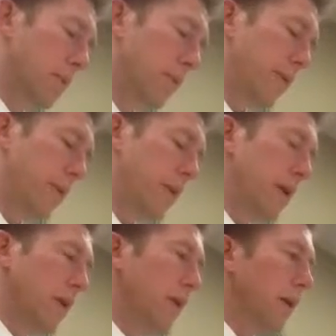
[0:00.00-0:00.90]
Perfect.
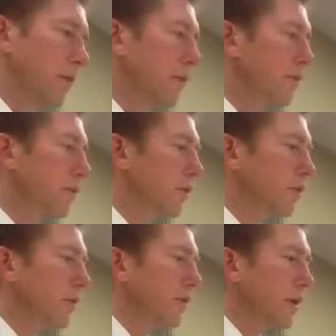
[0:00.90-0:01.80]
Now, I noticed that you
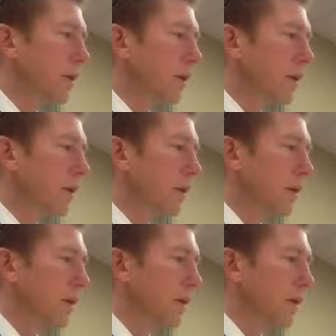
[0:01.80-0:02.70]
drove
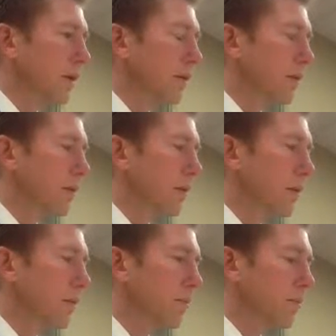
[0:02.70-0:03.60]
in
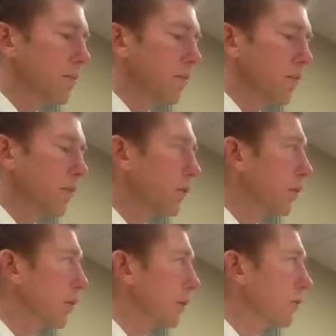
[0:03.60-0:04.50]
the Ford
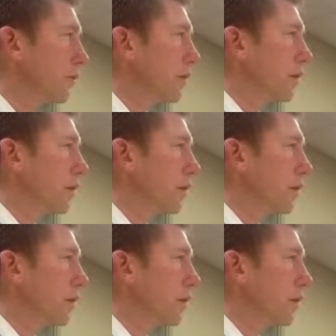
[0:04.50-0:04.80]
Taurus.